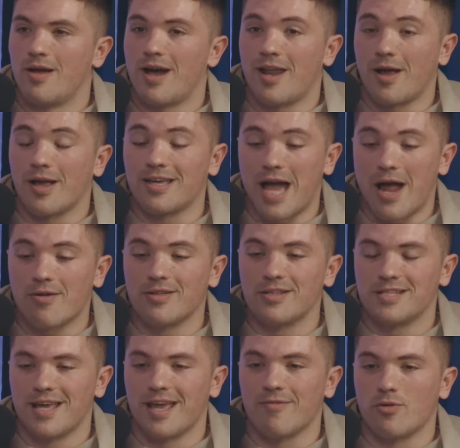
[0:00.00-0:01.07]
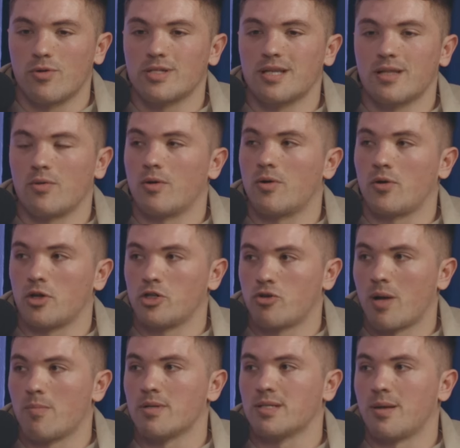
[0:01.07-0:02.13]
And I guarantee if you were to say that on a
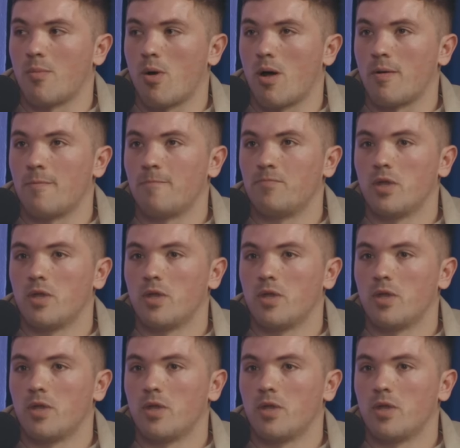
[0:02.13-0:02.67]
train with someone